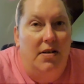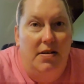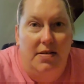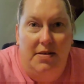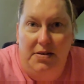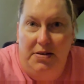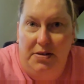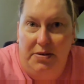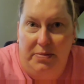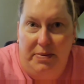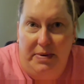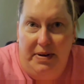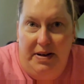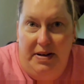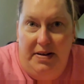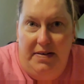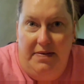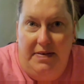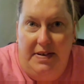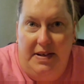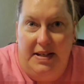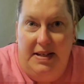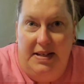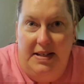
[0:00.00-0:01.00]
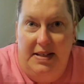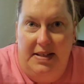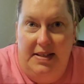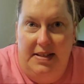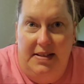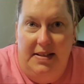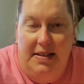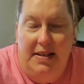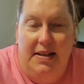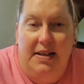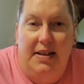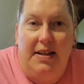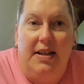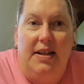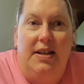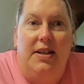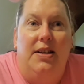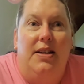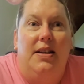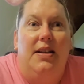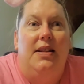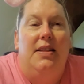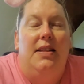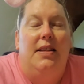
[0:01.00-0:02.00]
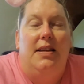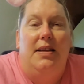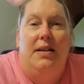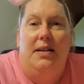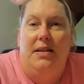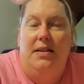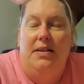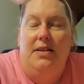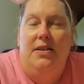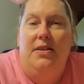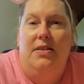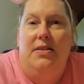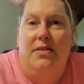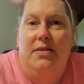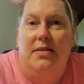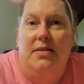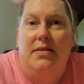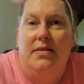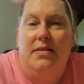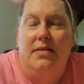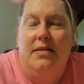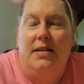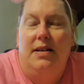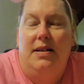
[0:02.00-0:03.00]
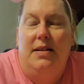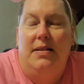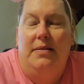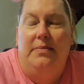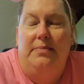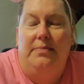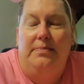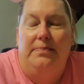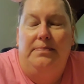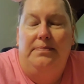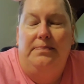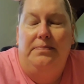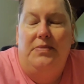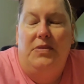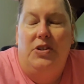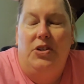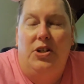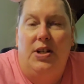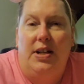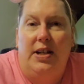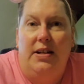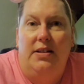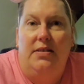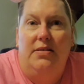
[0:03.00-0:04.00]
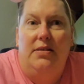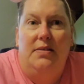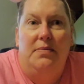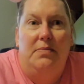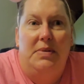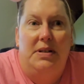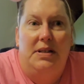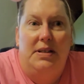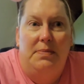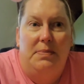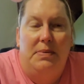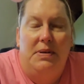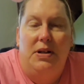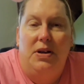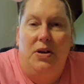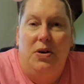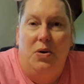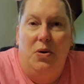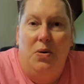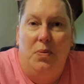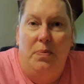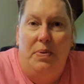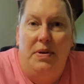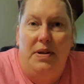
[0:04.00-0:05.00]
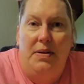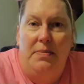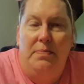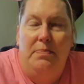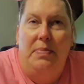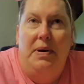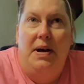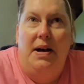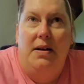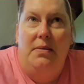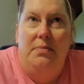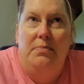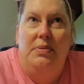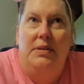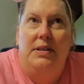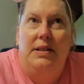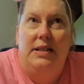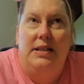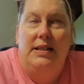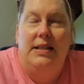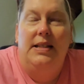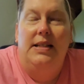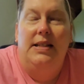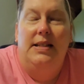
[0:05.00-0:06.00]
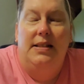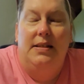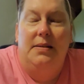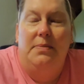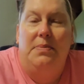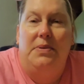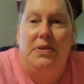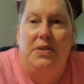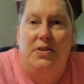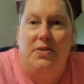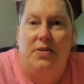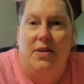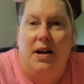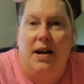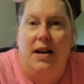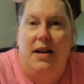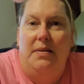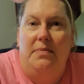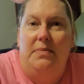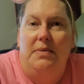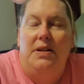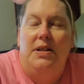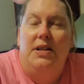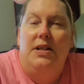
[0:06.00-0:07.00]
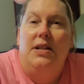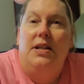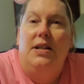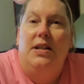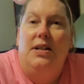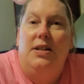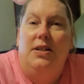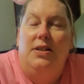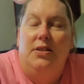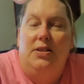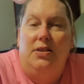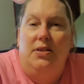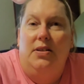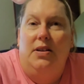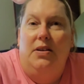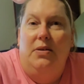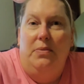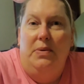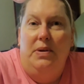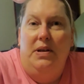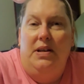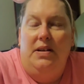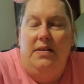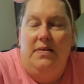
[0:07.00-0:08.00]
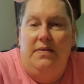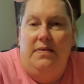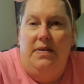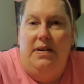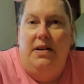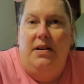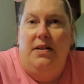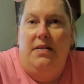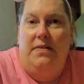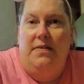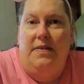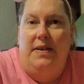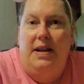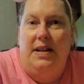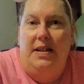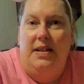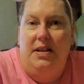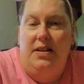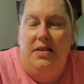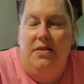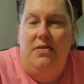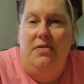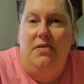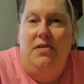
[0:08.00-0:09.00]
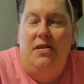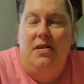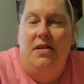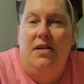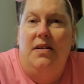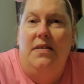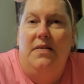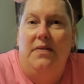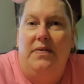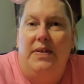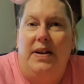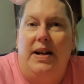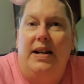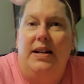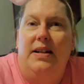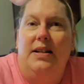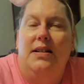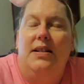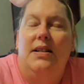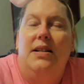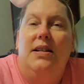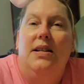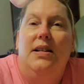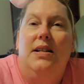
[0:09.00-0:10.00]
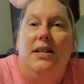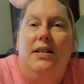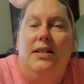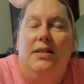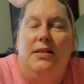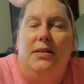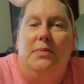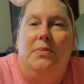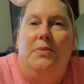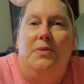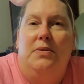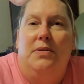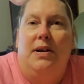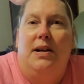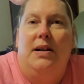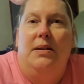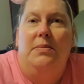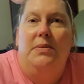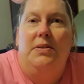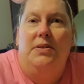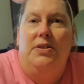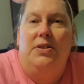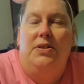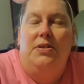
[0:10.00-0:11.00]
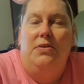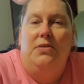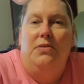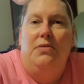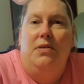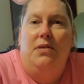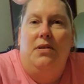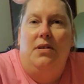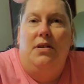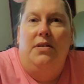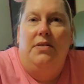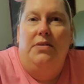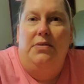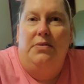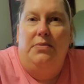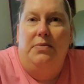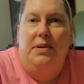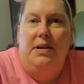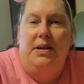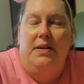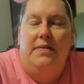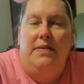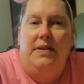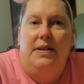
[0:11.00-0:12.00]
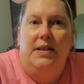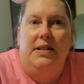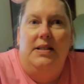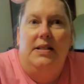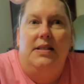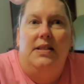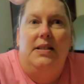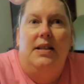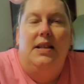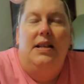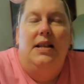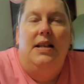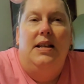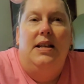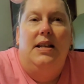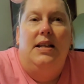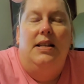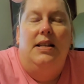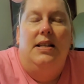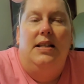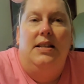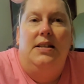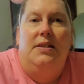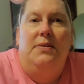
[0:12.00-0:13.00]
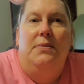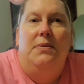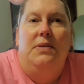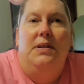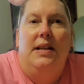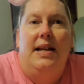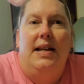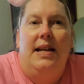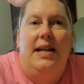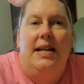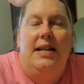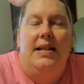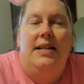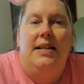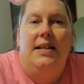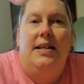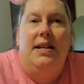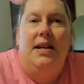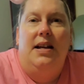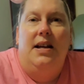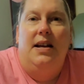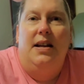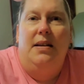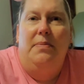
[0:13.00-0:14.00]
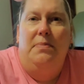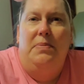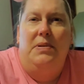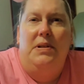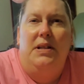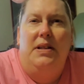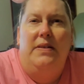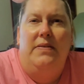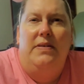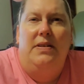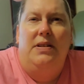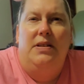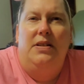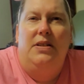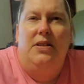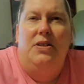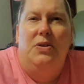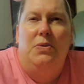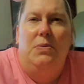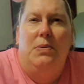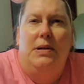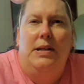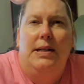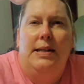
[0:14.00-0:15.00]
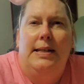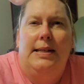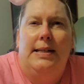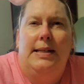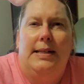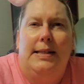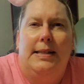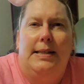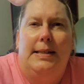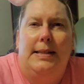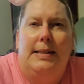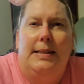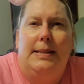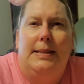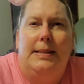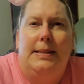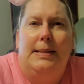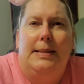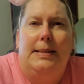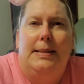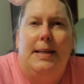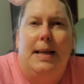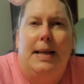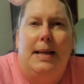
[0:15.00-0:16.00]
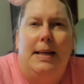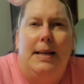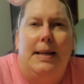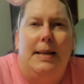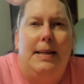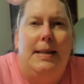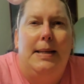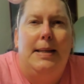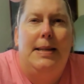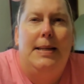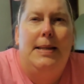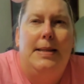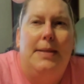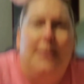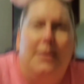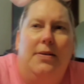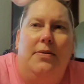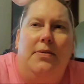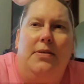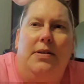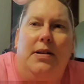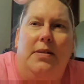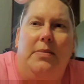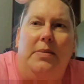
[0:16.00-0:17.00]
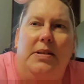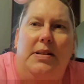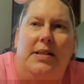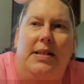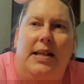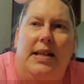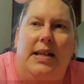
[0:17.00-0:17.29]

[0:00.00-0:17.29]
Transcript: all three of us. Your channels must be open, publicly subscribed, so that we can verify that you are in fact subscribed to all three of us. This will end, I believe it's the 22nd. Hold on, let me